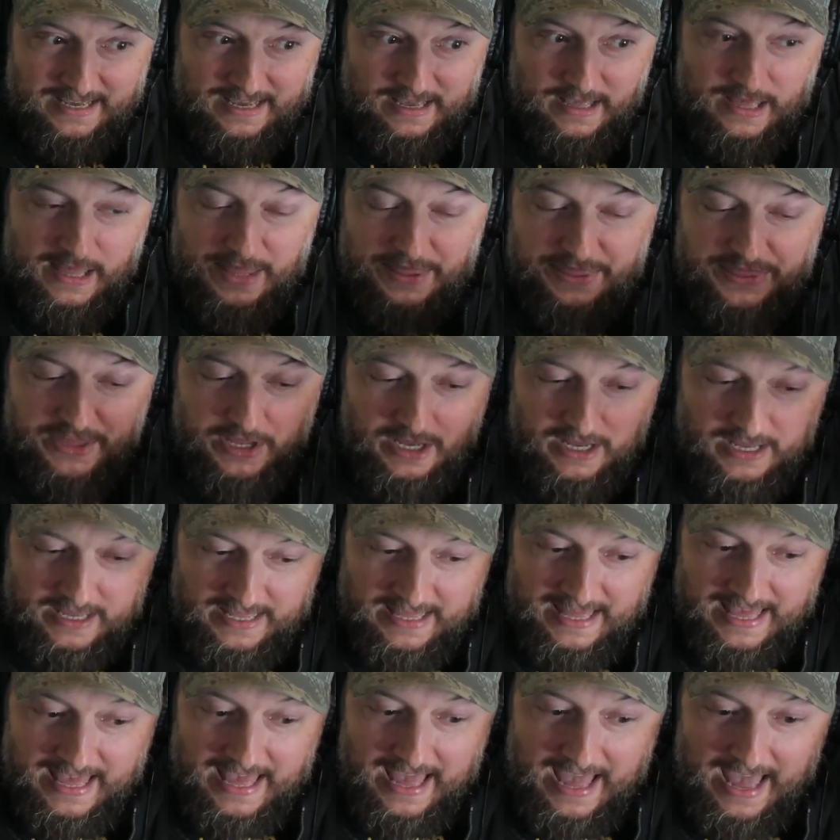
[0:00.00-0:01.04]

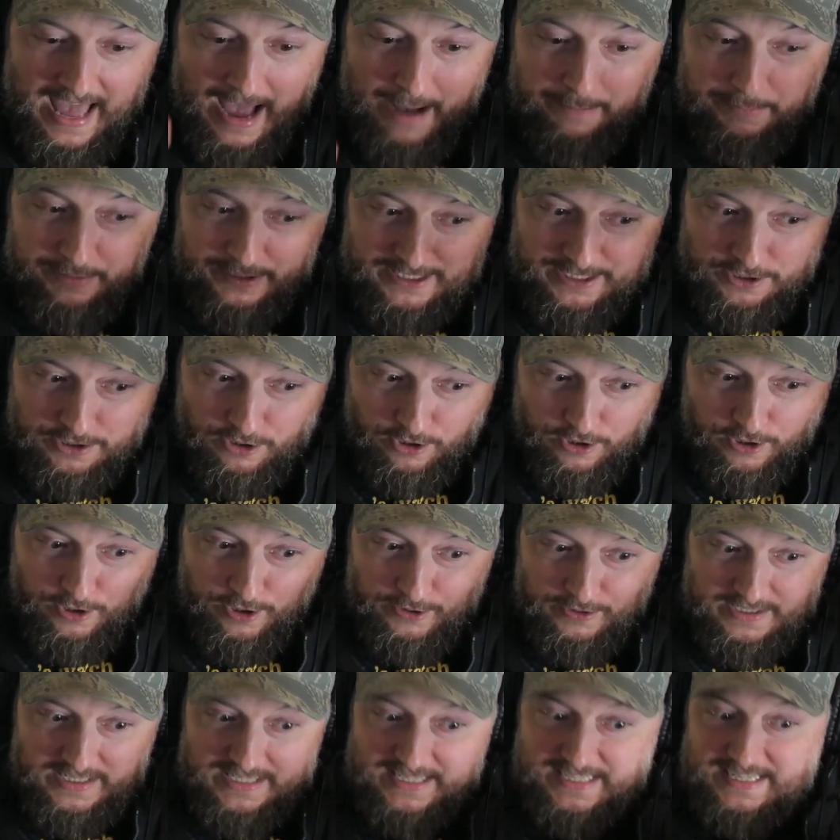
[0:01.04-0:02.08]
the Emily
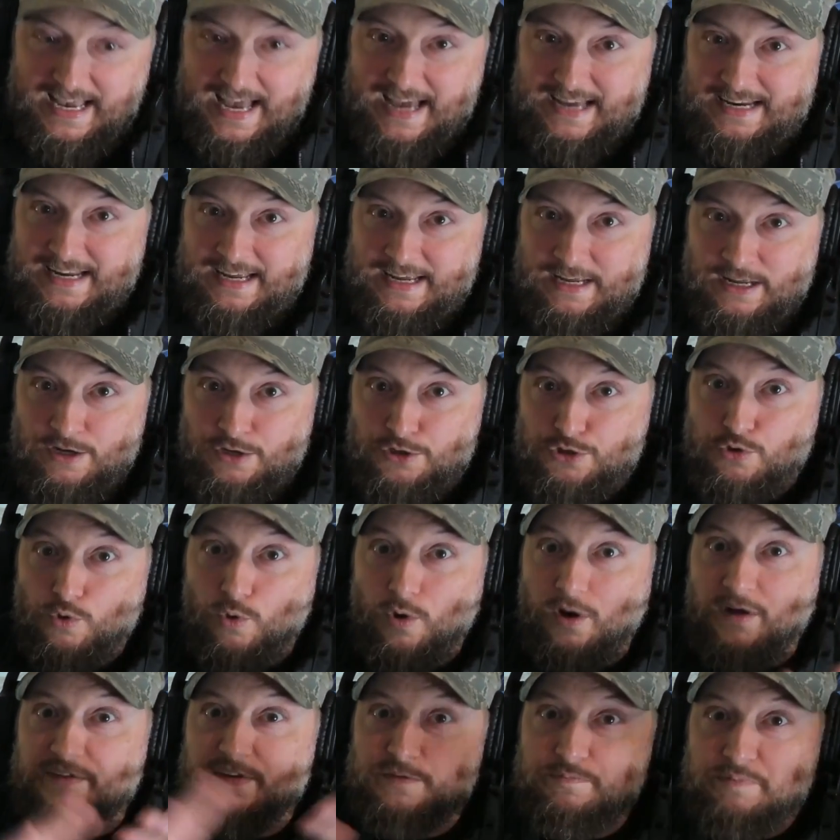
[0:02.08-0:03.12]
girl said to
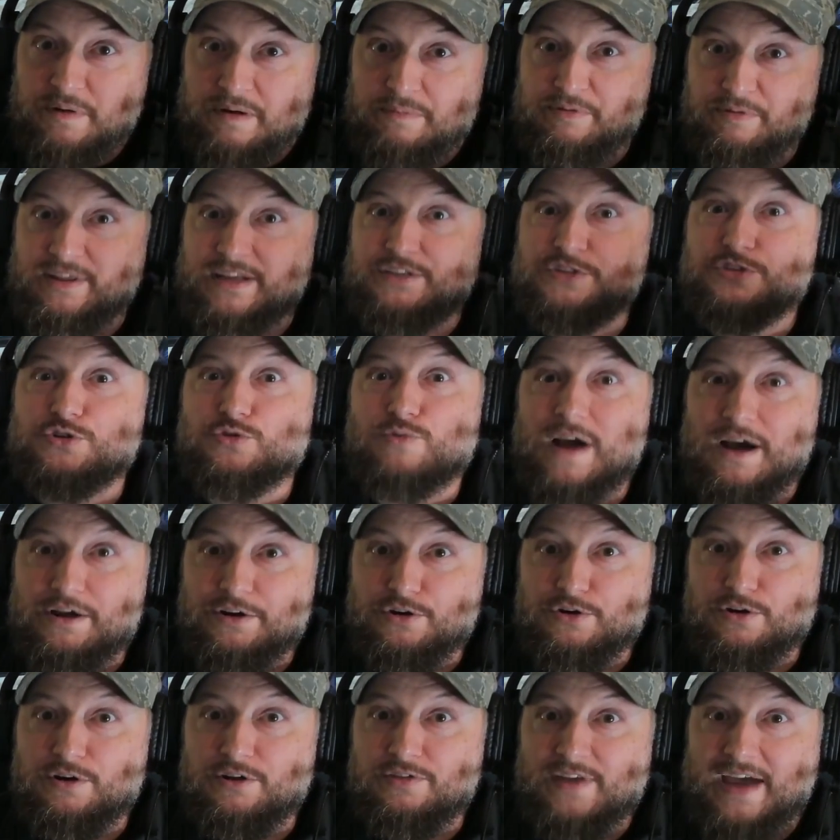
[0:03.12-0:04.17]
all these people that
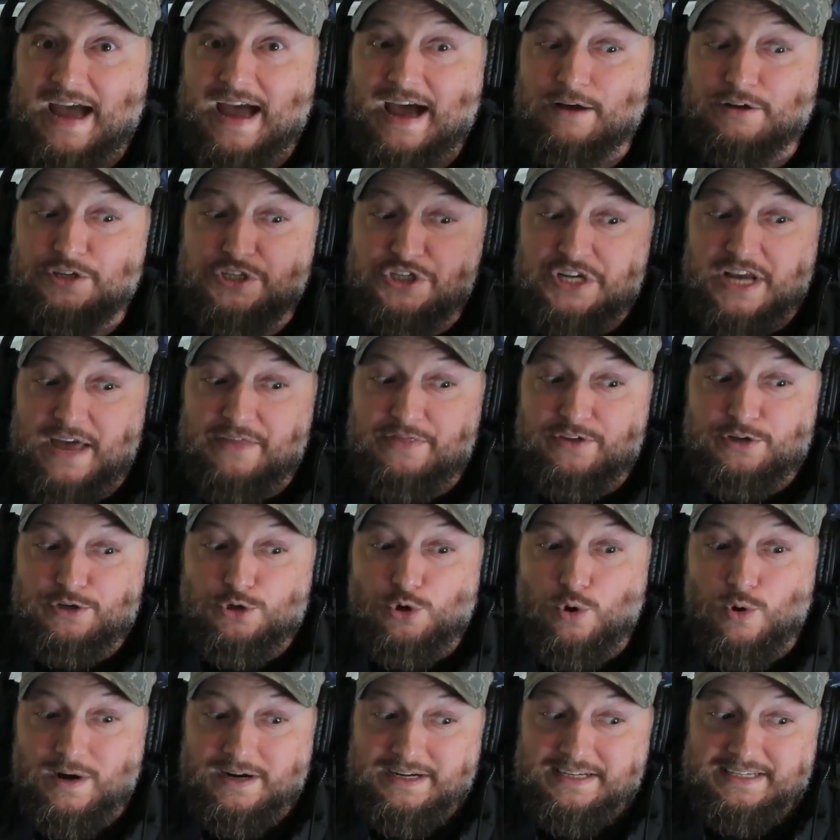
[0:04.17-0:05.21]
surrounded her in the house, she had the
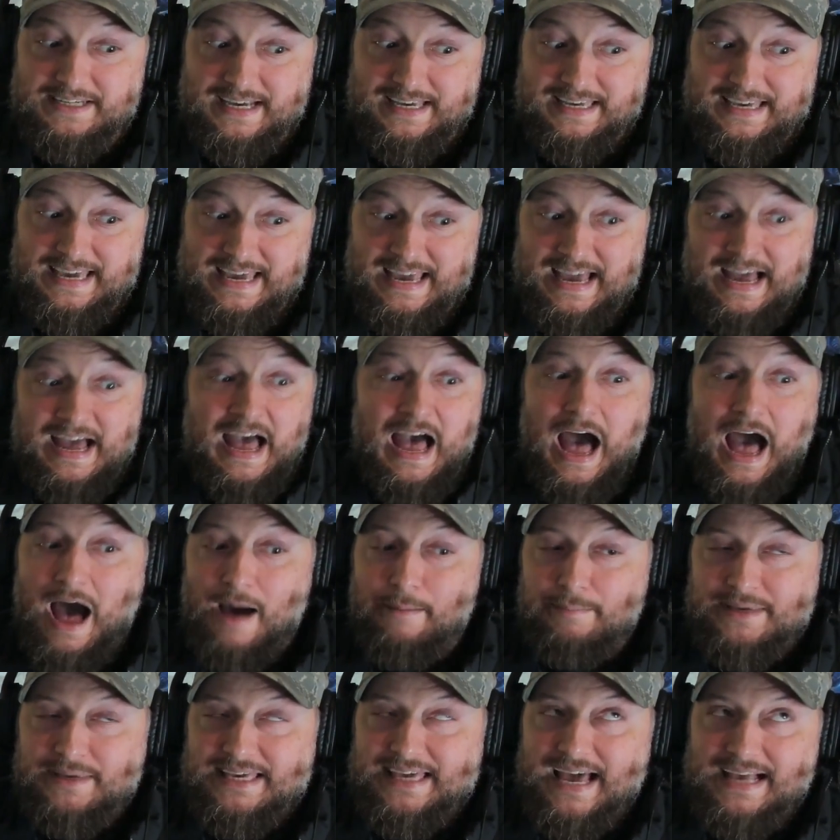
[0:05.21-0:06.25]
dog Dickie.
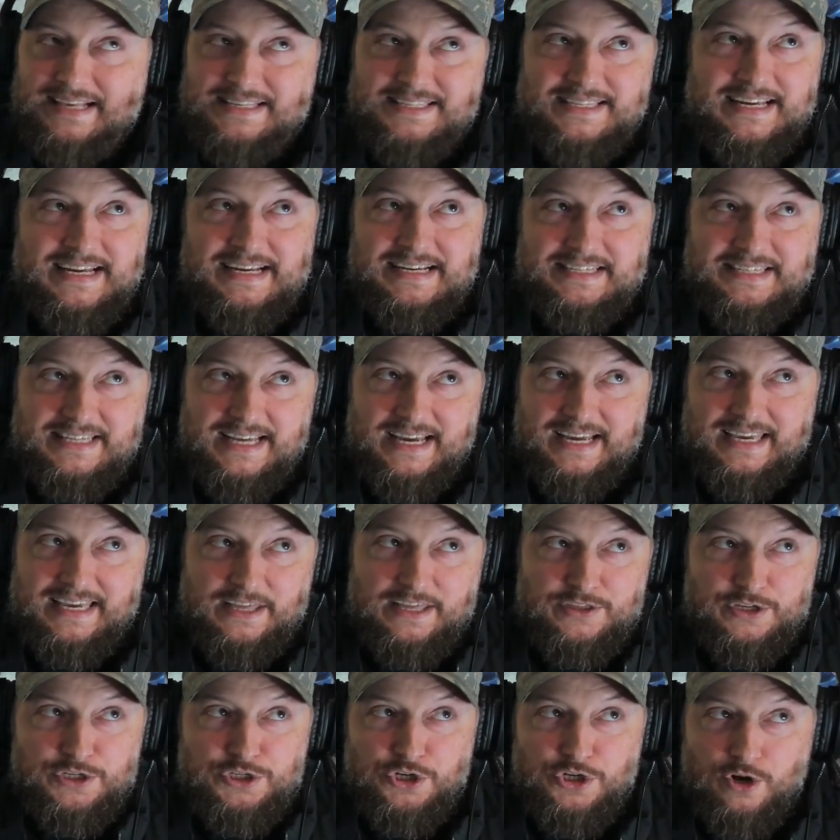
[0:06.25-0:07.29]
I'm guessing Dickie,
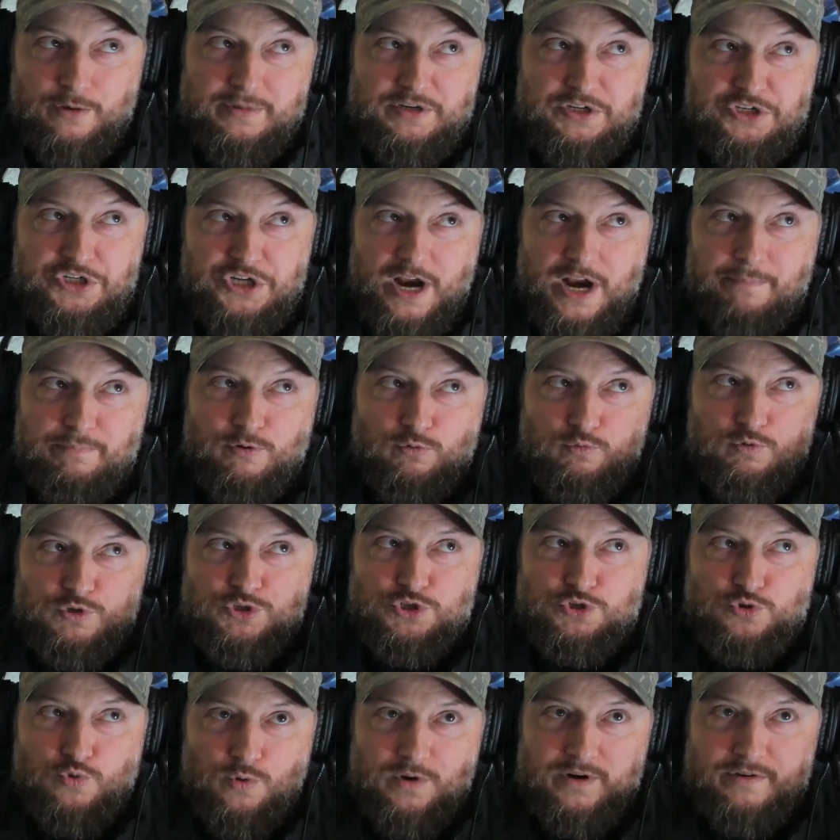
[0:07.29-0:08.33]
the German Shepherd, was
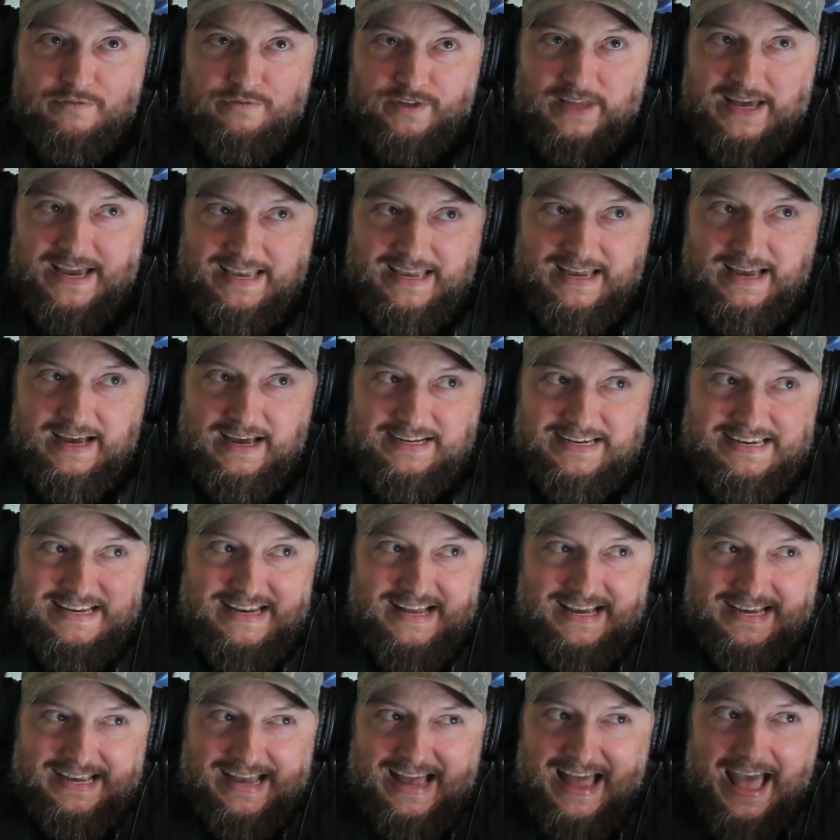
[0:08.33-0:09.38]
sort of like
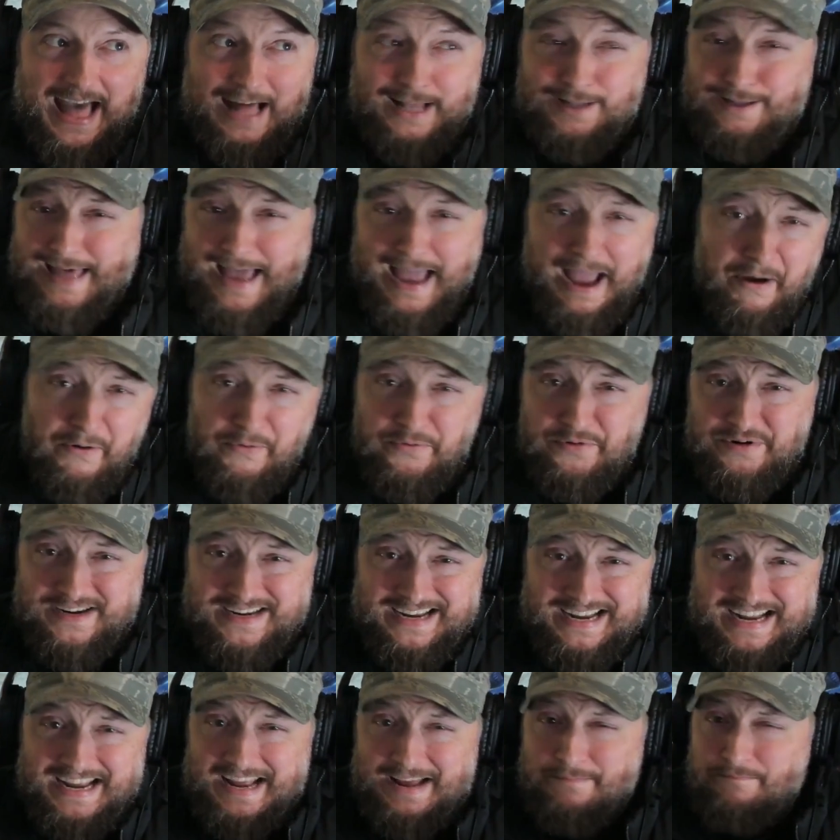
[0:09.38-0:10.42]
a hellhound,
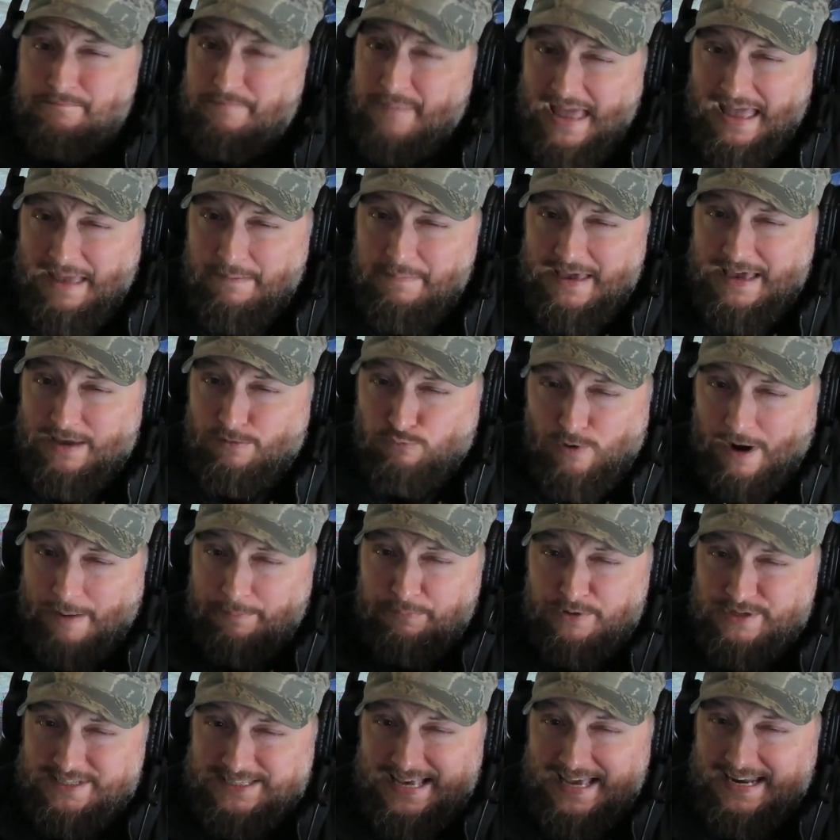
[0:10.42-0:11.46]
maybe
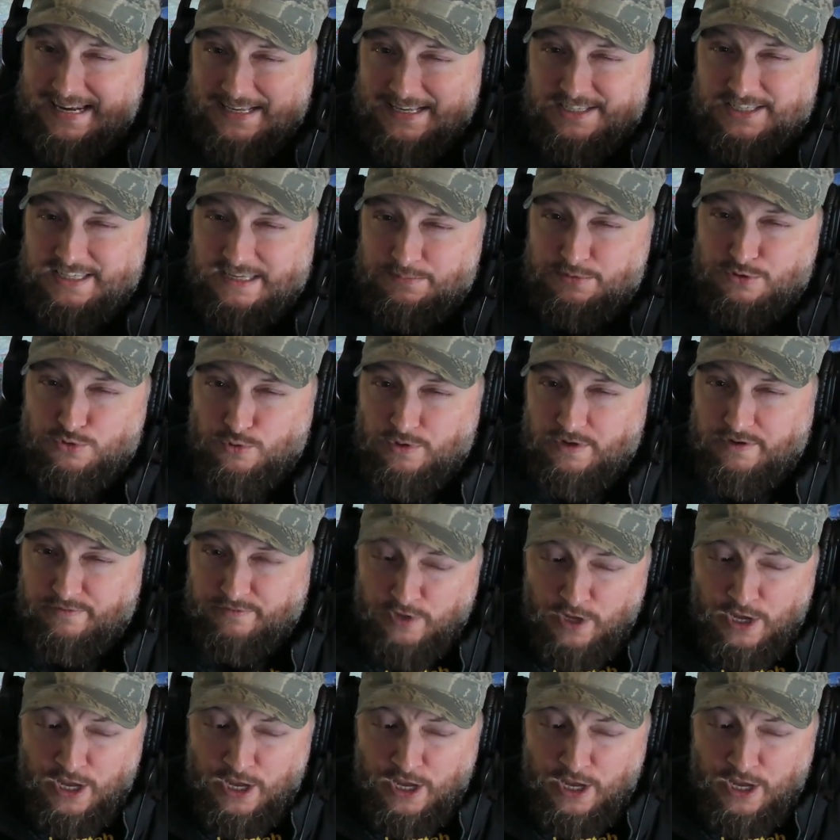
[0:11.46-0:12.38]
representing some sort of